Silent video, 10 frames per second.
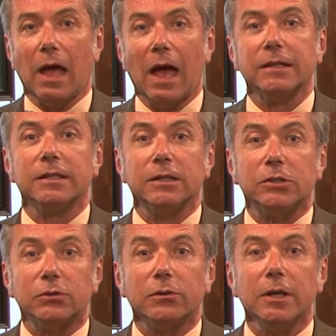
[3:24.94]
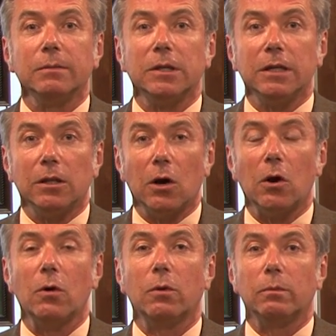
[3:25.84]
has an extremely
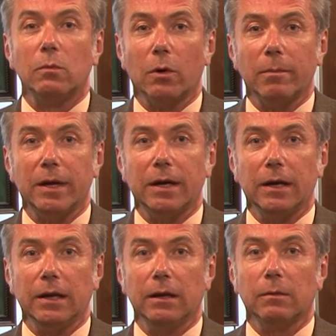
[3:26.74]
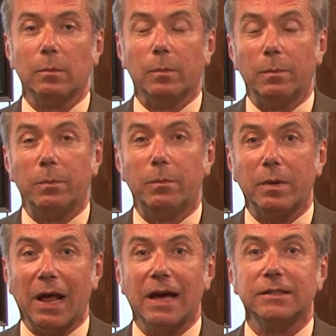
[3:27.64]
low morbidity,
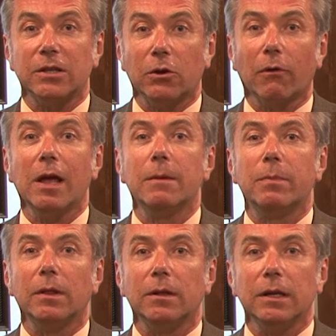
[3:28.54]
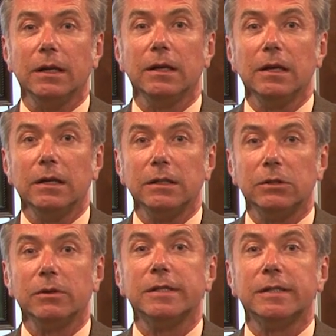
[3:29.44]
but has the great ability
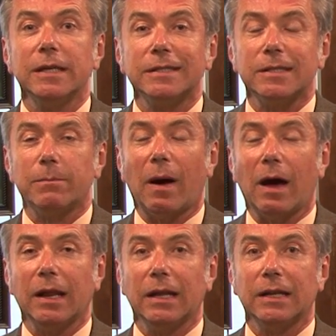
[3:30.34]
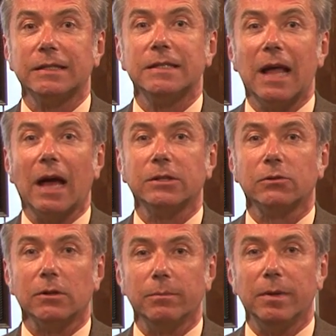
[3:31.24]
to assist the body in its
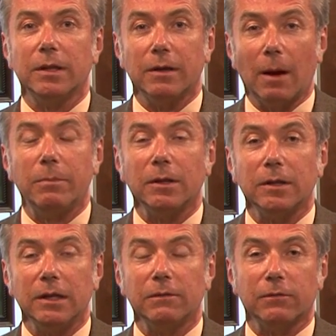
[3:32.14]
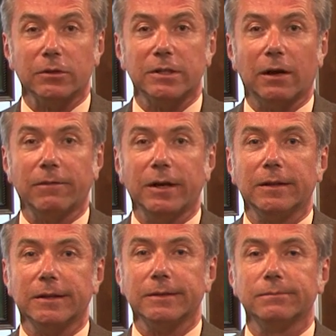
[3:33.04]
natural ability for self-healing.